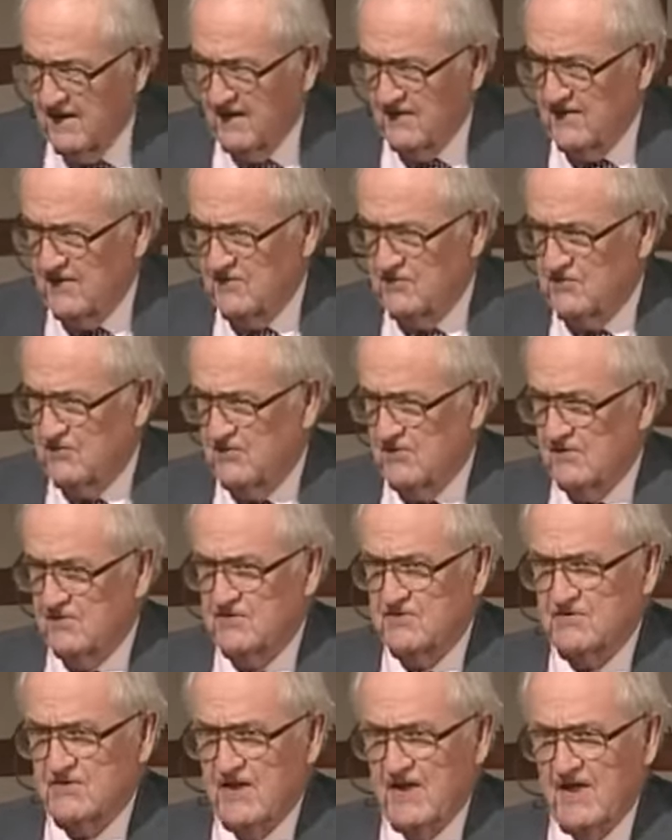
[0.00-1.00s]
And then to
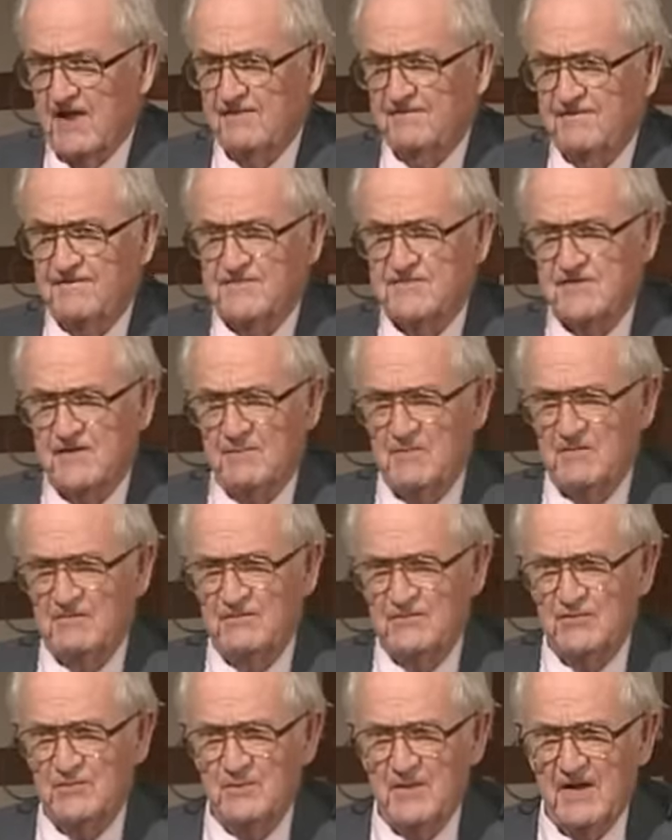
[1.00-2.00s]
your staff, some
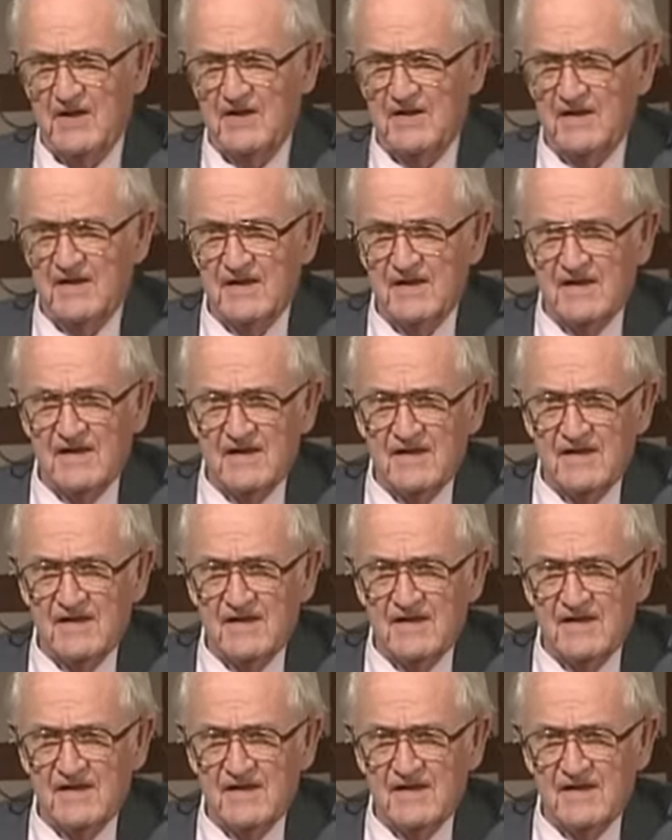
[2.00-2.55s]
of whom are